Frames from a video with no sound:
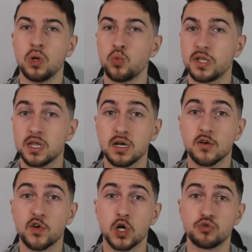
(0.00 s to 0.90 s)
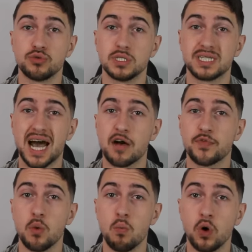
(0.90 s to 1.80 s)
When we think of countries that
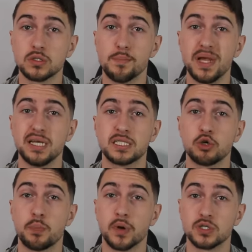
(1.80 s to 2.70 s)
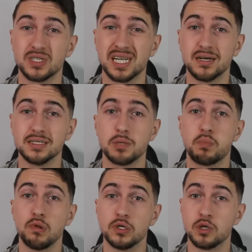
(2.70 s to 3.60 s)
have the most military personnel
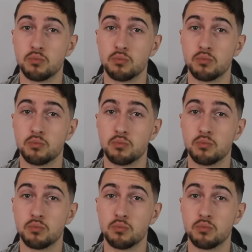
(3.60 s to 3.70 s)
deployed